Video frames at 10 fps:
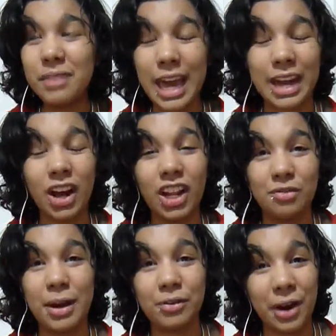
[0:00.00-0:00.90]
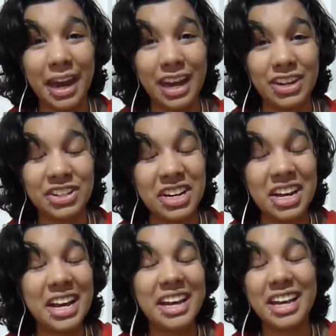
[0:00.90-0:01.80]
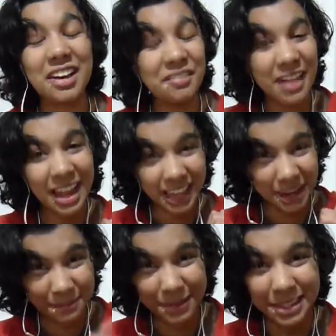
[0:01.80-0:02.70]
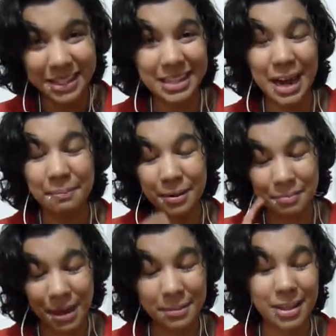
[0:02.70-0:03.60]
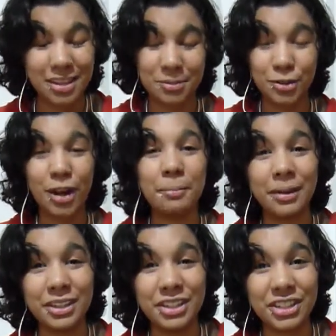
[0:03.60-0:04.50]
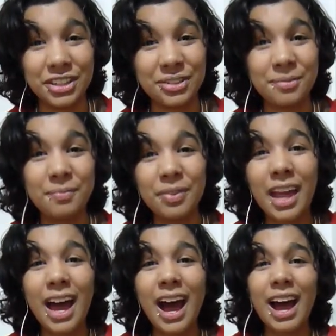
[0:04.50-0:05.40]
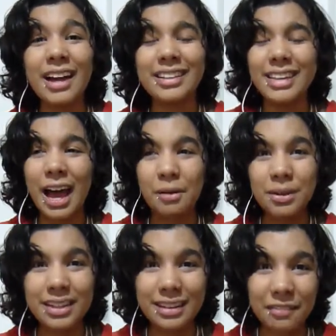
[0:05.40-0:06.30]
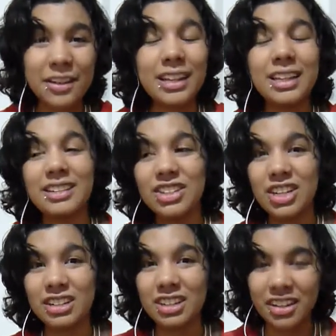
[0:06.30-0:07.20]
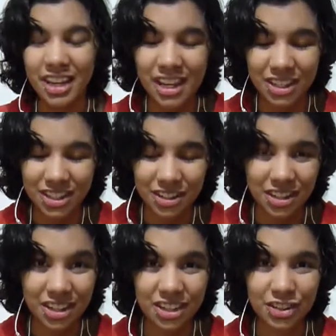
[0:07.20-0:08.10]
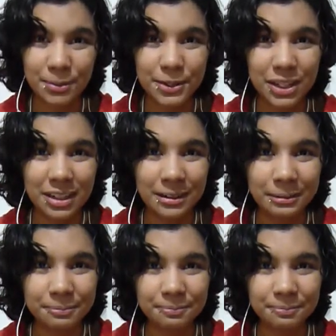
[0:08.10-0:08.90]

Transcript: and all of my rage, give that like button a tap and maybe the subscribe button too. I would definitely suggest looking into the description